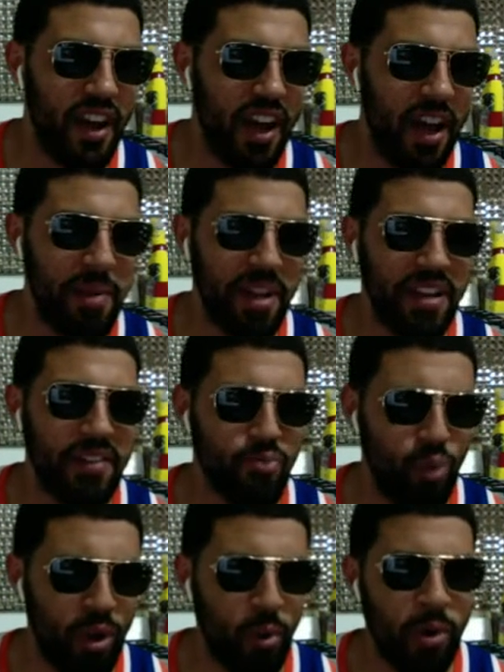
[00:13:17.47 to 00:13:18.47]
I mean,
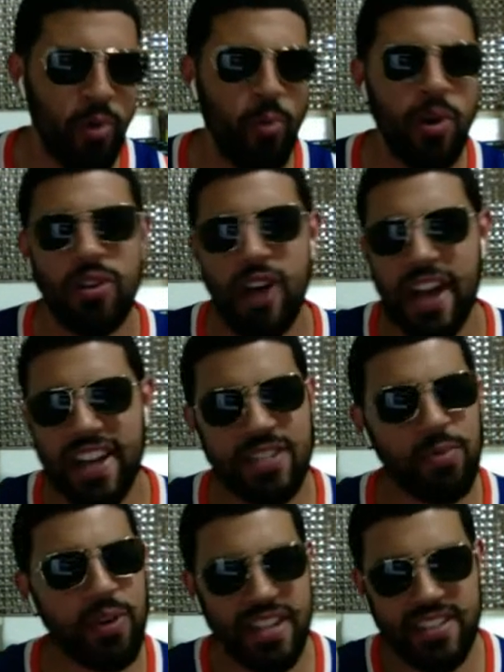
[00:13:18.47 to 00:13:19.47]
we'll, we'll, we'll, I guess
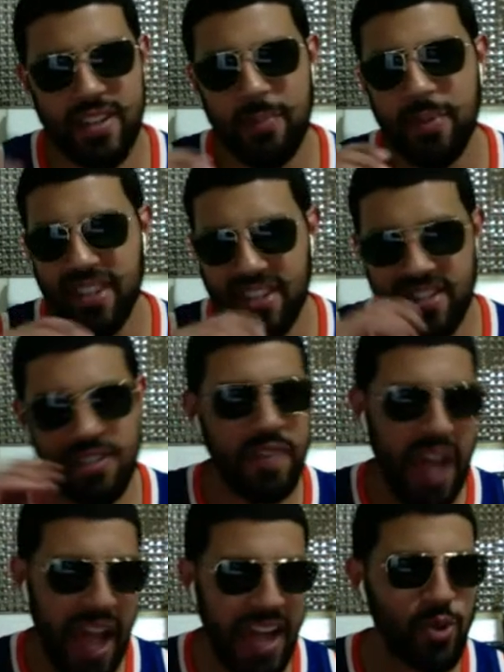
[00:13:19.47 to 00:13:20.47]
we'll get into the prediction for
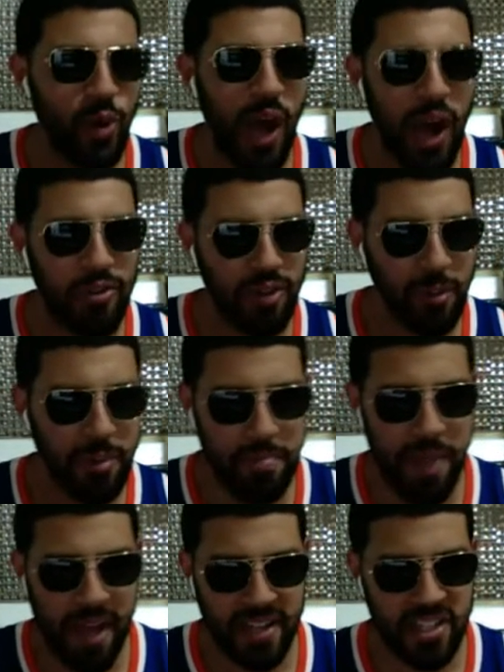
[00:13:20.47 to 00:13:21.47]
the actual outcome of the
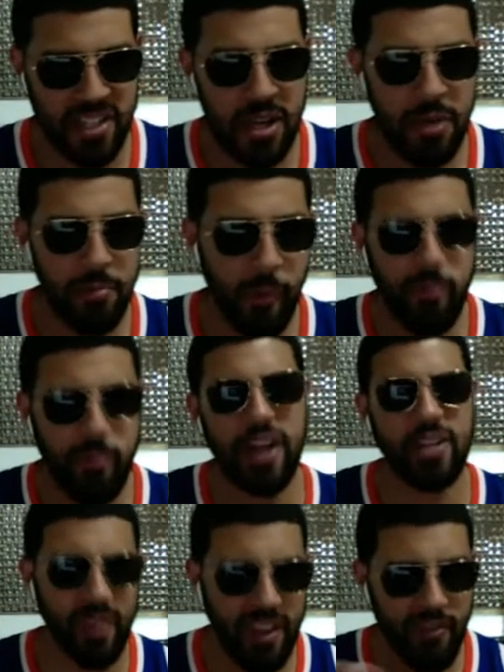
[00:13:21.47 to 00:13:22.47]
match, but we might as
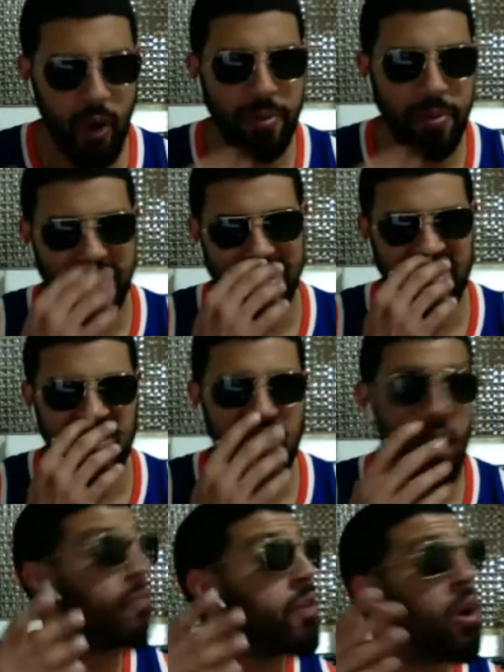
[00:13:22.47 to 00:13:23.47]
well give our predictions
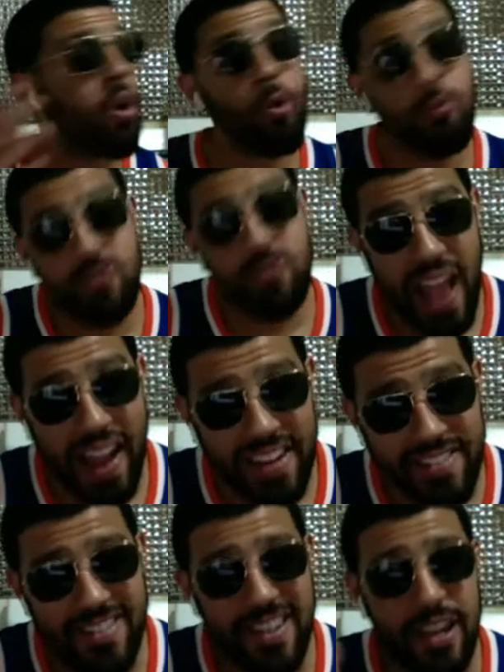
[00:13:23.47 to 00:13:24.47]
of who's
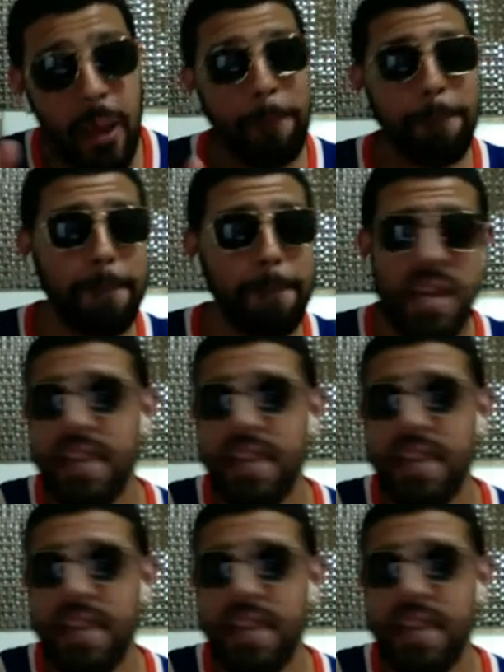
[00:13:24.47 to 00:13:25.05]
actually going to be